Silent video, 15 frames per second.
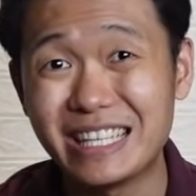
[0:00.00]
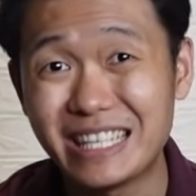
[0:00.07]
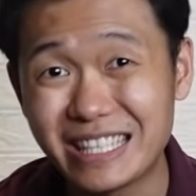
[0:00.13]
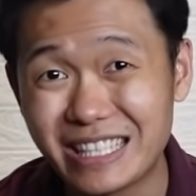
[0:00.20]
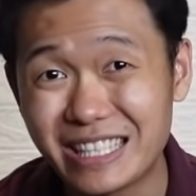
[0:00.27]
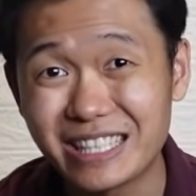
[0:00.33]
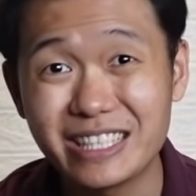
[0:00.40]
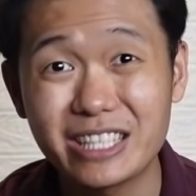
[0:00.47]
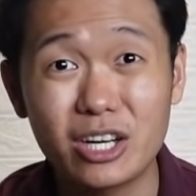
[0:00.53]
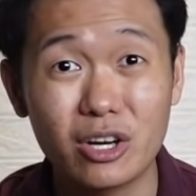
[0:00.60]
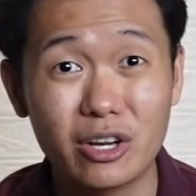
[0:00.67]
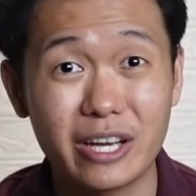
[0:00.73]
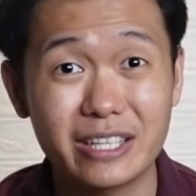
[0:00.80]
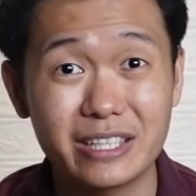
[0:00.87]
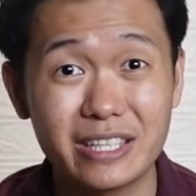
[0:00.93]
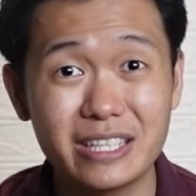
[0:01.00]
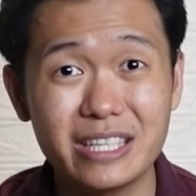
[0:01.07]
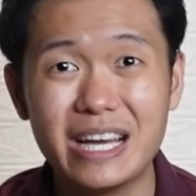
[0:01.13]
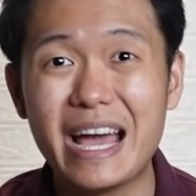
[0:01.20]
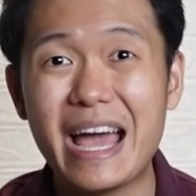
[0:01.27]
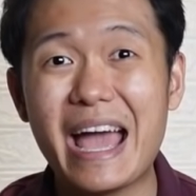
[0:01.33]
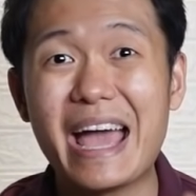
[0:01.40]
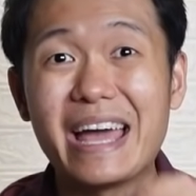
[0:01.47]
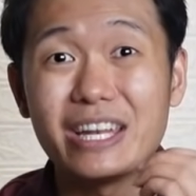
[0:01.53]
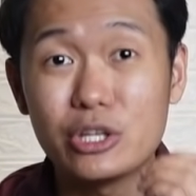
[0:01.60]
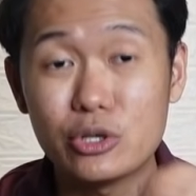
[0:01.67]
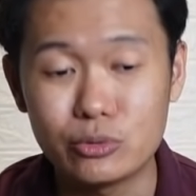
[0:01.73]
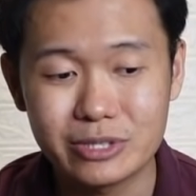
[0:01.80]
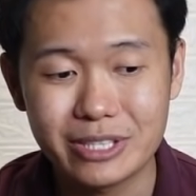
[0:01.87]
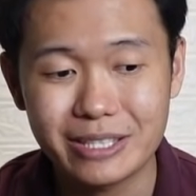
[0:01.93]
illegally collecting and
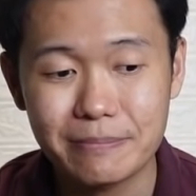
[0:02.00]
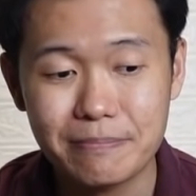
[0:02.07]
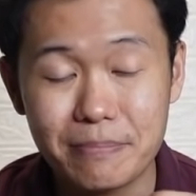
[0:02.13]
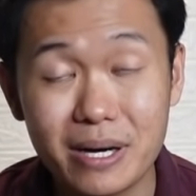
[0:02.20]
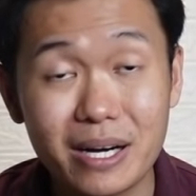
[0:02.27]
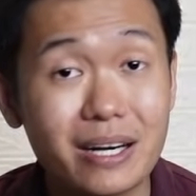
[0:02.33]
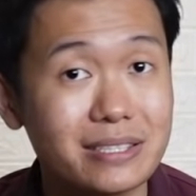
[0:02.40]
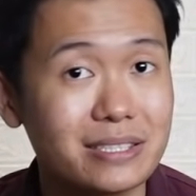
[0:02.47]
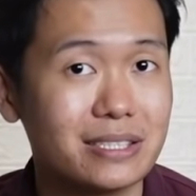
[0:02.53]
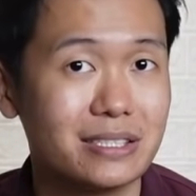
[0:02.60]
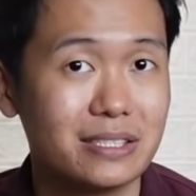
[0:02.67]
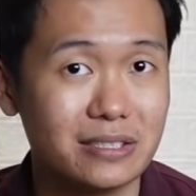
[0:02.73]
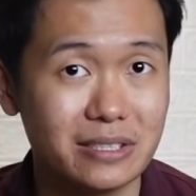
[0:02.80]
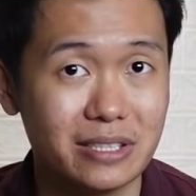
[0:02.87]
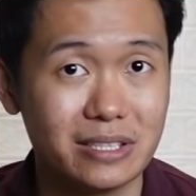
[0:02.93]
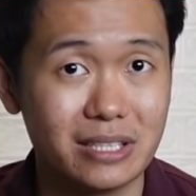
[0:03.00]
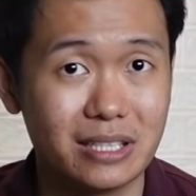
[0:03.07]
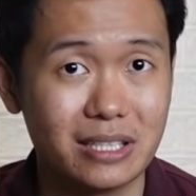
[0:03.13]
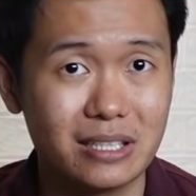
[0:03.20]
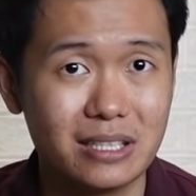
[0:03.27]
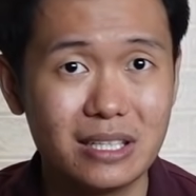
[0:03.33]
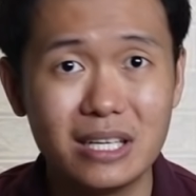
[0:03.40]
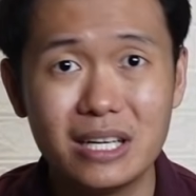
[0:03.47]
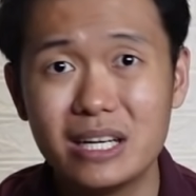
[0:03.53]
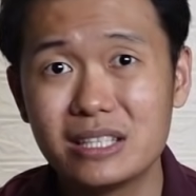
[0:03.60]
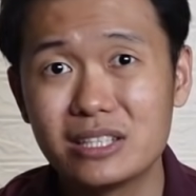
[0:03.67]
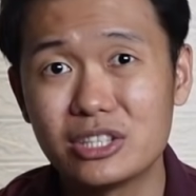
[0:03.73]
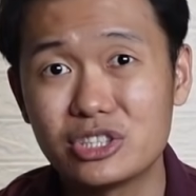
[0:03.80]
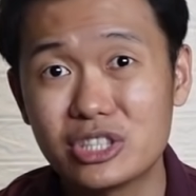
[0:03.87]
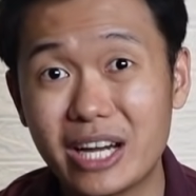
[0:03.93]
using personal data.
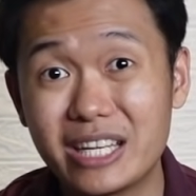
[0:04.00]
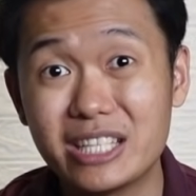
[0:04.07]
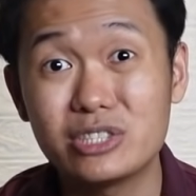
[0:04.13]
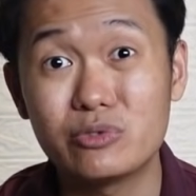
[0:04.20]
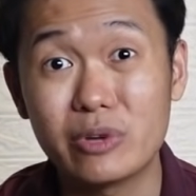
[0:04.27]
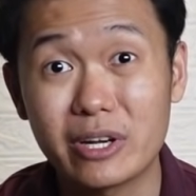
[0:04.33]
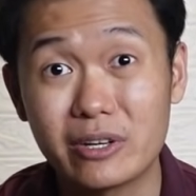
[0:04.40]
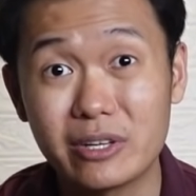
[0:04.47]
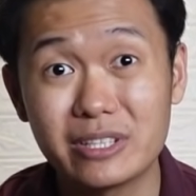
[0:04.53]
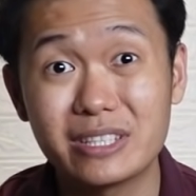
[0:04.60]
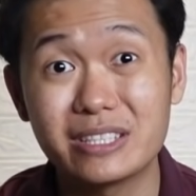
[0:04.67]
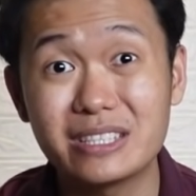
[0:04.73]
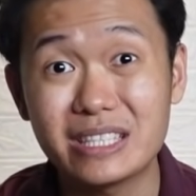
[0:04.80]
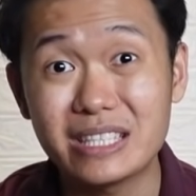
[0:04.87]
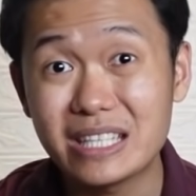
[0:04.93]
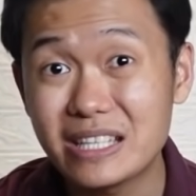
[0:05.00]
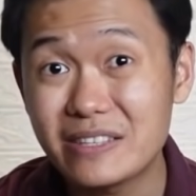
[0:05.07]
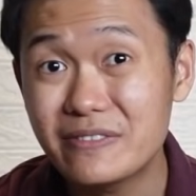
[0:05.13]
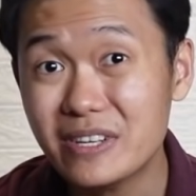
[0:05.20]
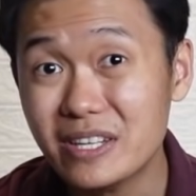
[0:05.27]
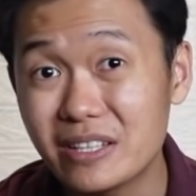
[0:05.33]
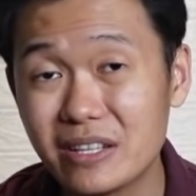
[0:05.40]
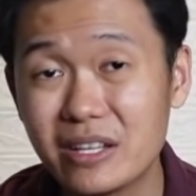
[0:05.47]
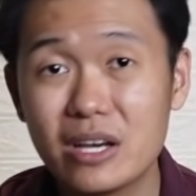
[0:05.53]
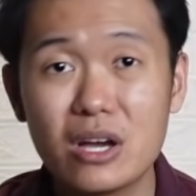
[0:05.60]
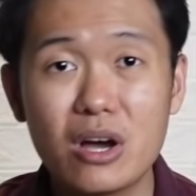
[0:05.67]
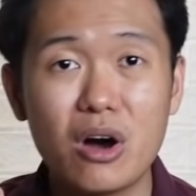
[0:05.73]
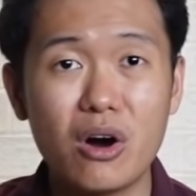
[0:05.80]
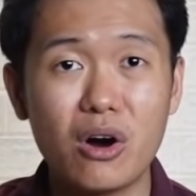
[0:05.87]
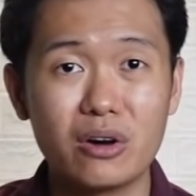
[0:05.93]
The Chinese regulators even
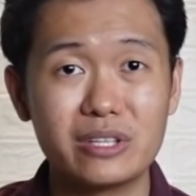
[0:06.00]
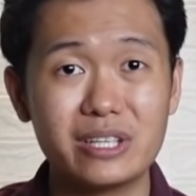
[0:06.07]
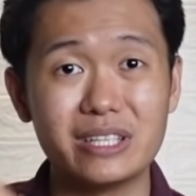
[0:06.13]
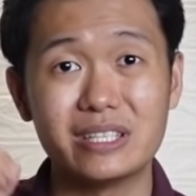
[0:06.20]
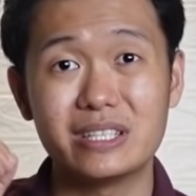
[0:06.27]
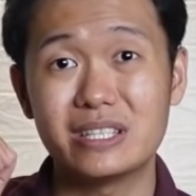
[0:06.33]
ordered